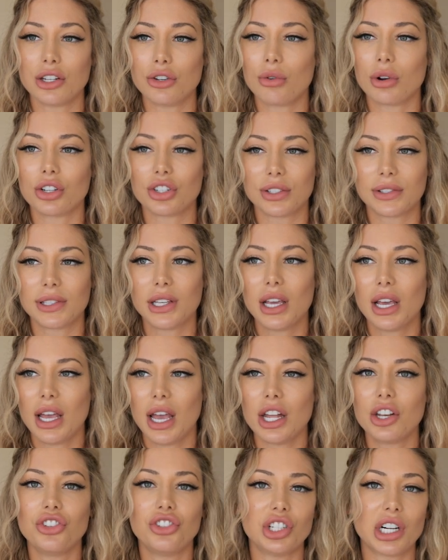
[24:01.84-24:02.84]
and who are just
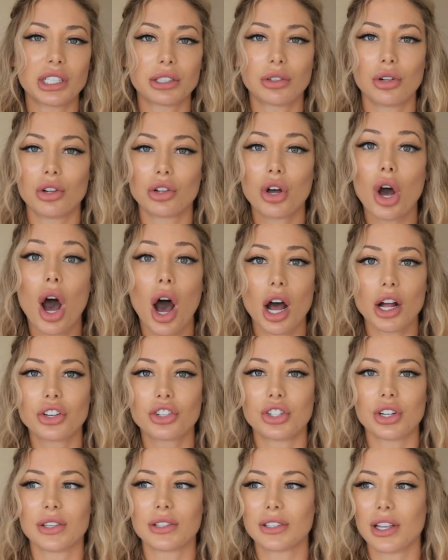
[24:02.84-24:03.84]
in general
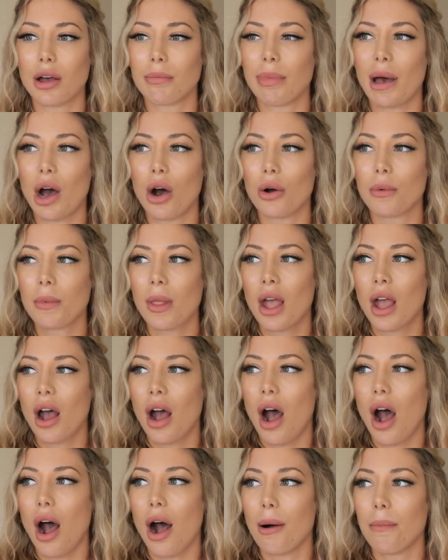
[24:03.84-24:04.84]
conscious about
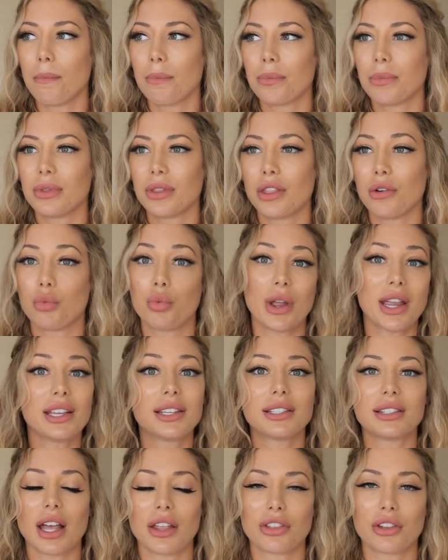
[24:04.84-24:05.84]
the
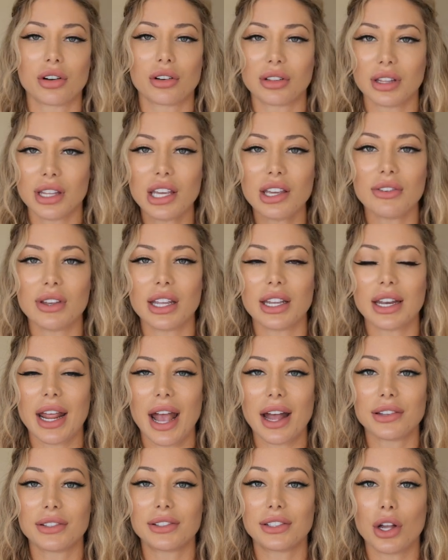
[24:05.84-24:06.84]
waste that they're leaving.
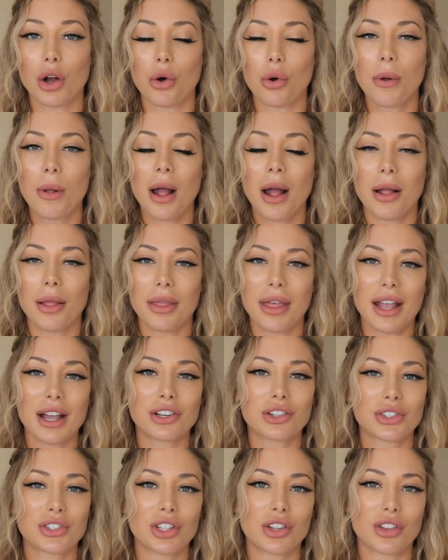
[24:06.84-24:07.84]
And so they
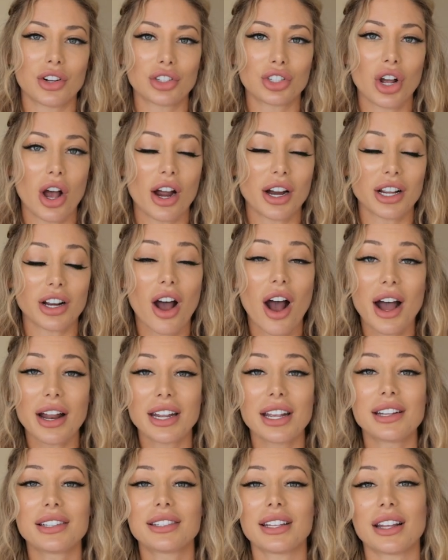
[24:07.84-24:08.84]
understood their target
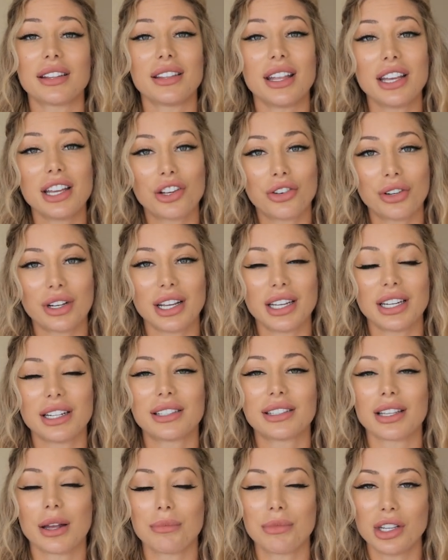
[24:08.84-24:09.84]
audience, and they created
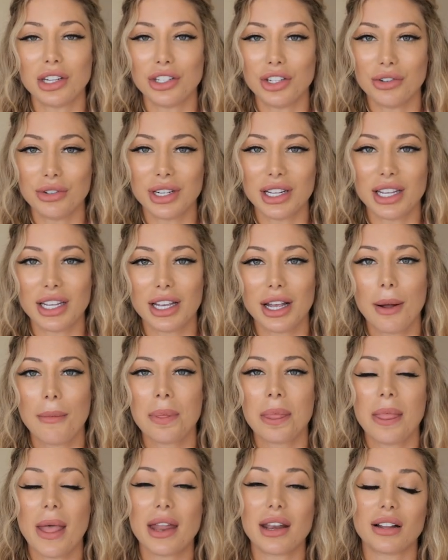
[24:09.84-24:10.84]
something unique
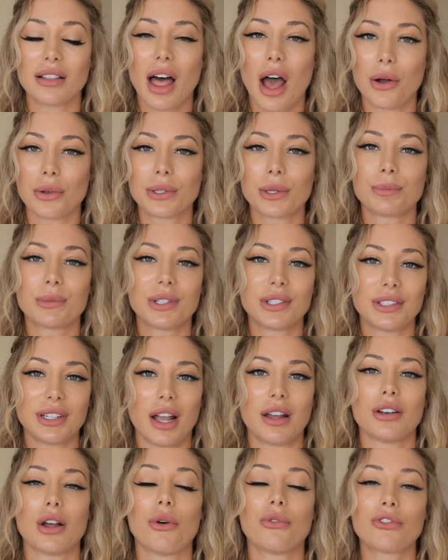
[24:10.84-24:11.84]
and allows them to
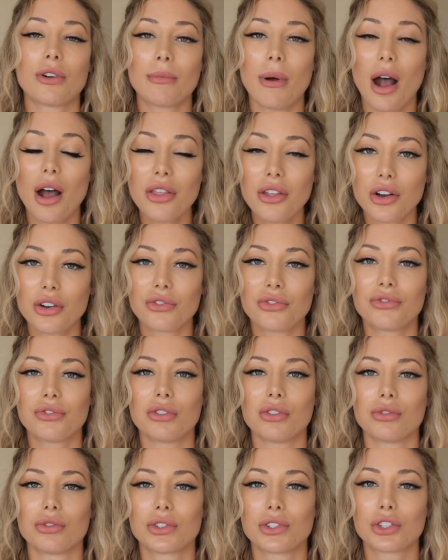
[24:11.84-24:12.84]
stand out from other
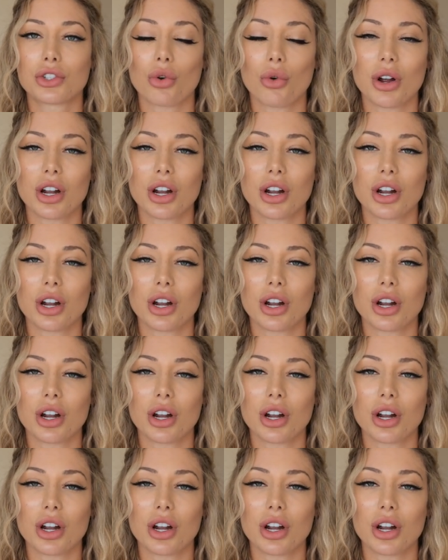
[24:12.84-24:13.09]
food